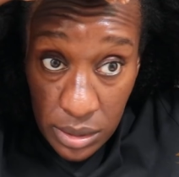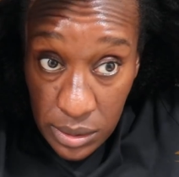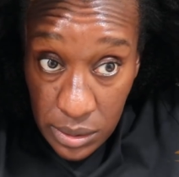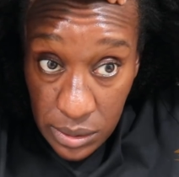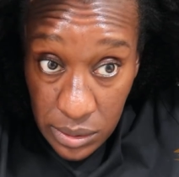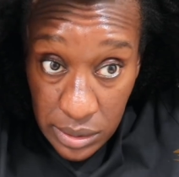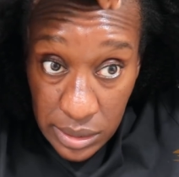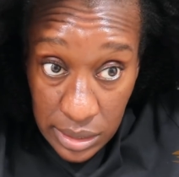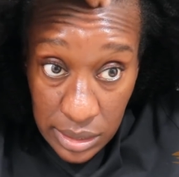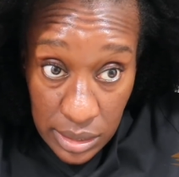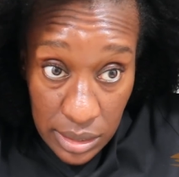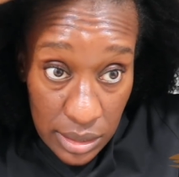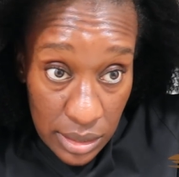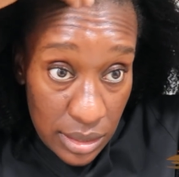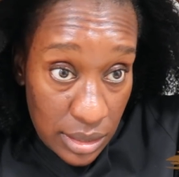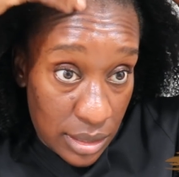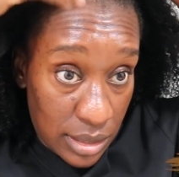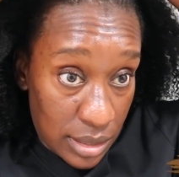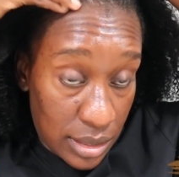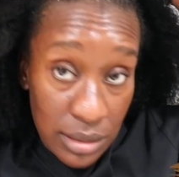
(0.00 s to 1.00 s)
know about
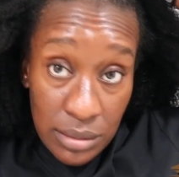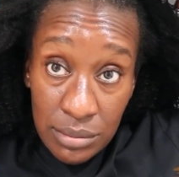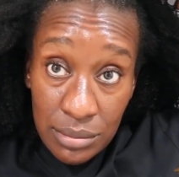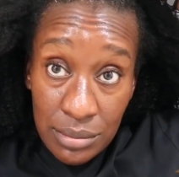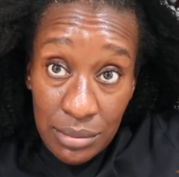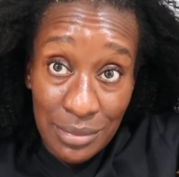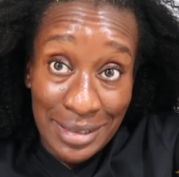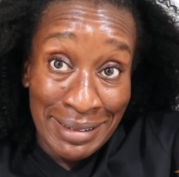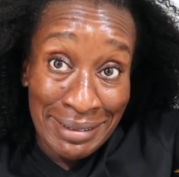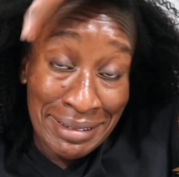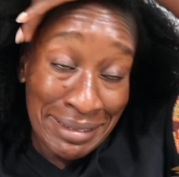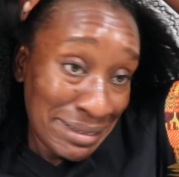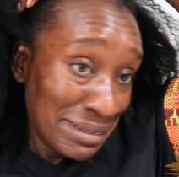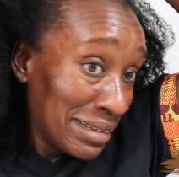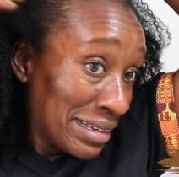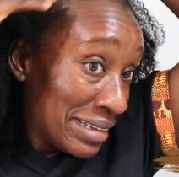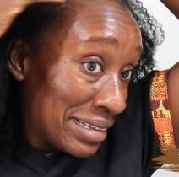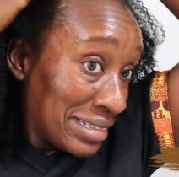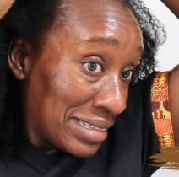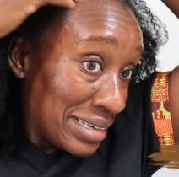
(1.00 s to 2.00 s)
y'all, but I'm
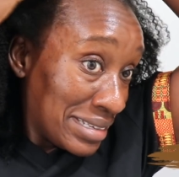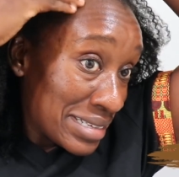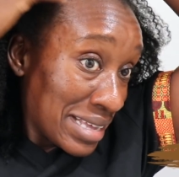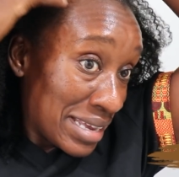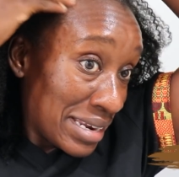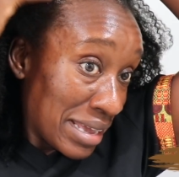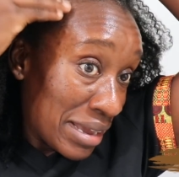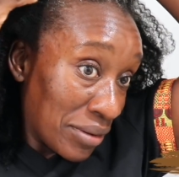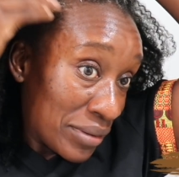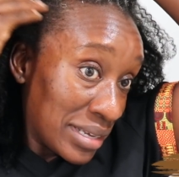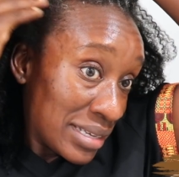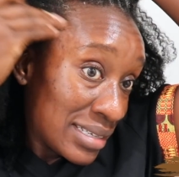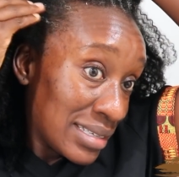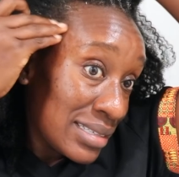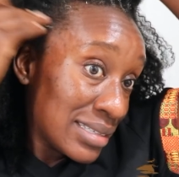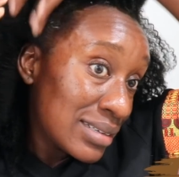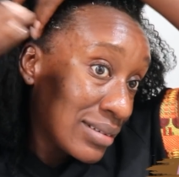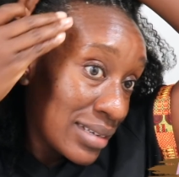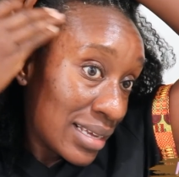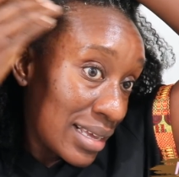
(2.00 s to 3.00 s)
tender-headed. People
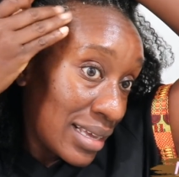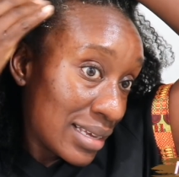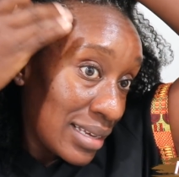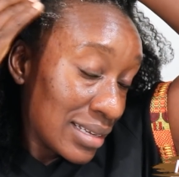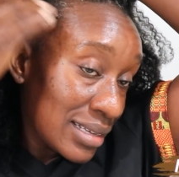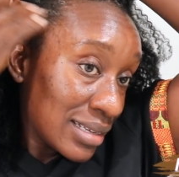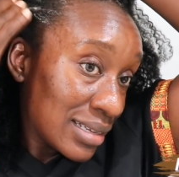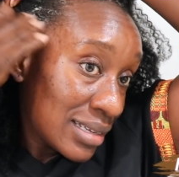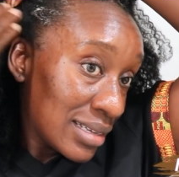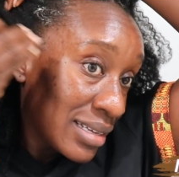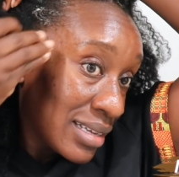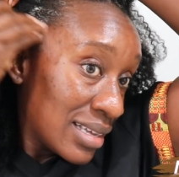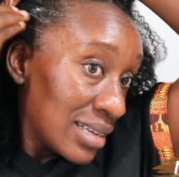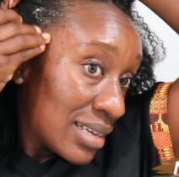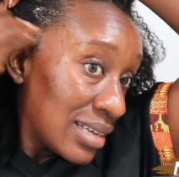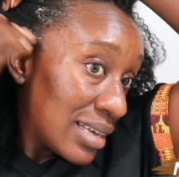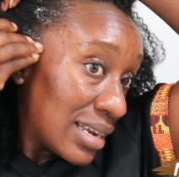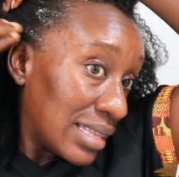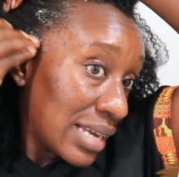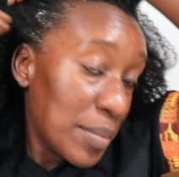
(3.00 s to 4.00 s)
say tender-headed is not a real
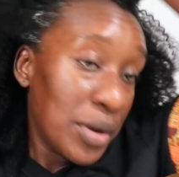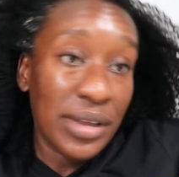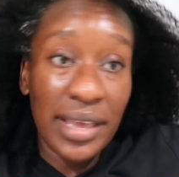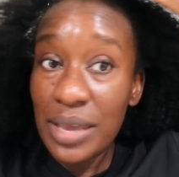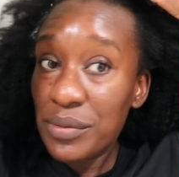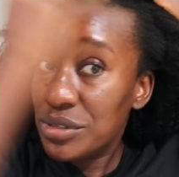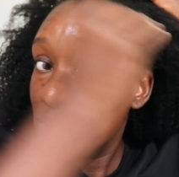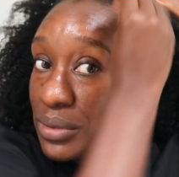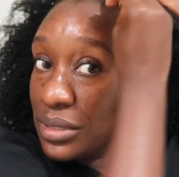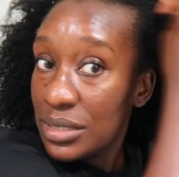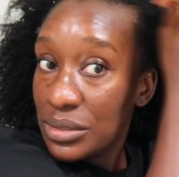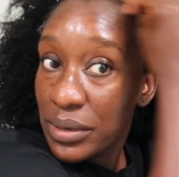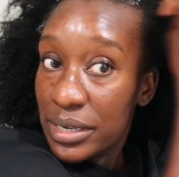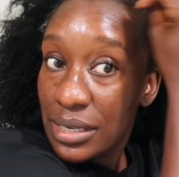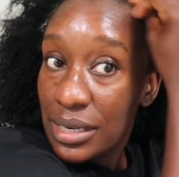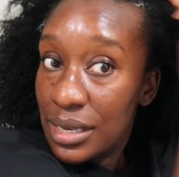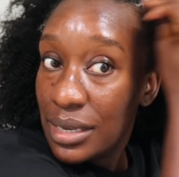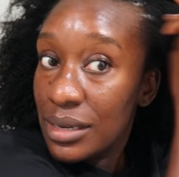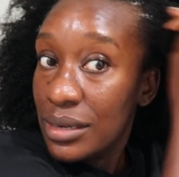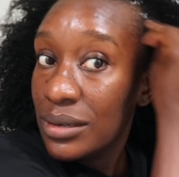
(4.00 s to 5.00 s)
thing. You can't
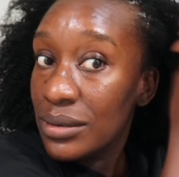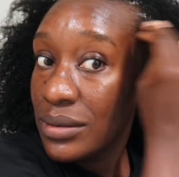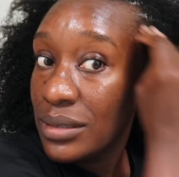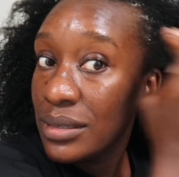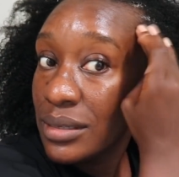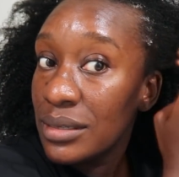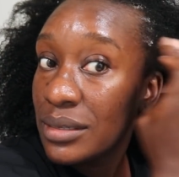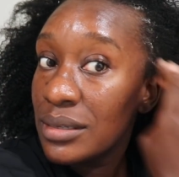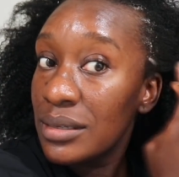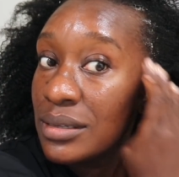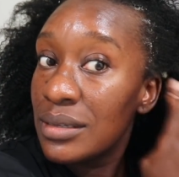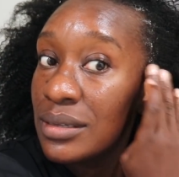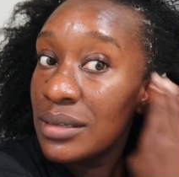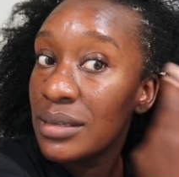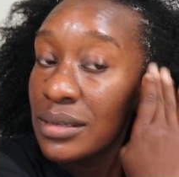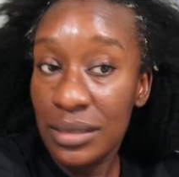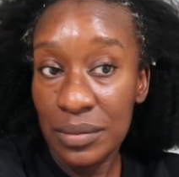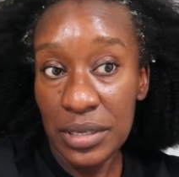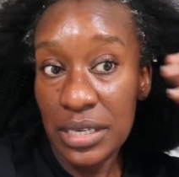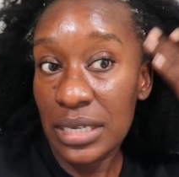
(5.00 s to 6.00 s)
tell that to somebody who is
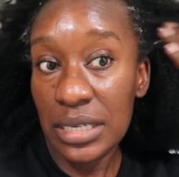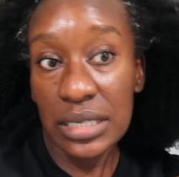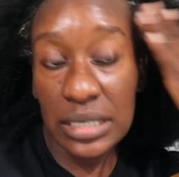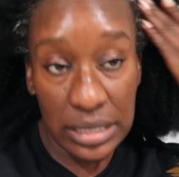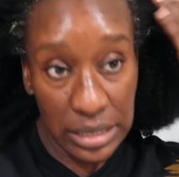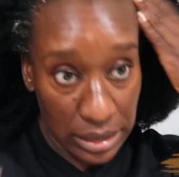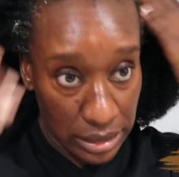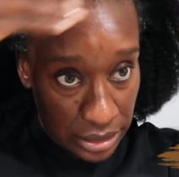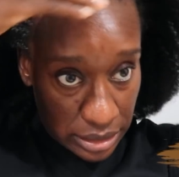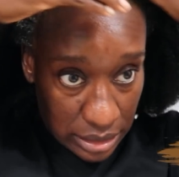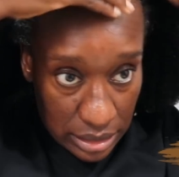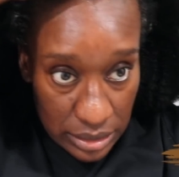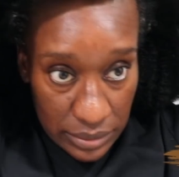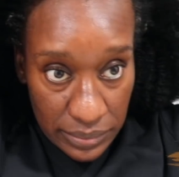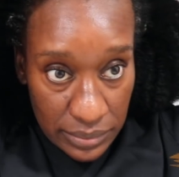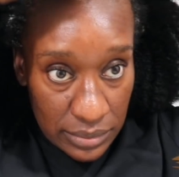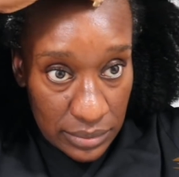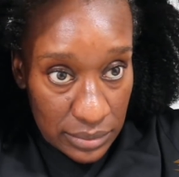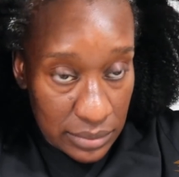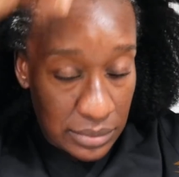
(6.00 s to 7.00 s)
tender-headed, okay?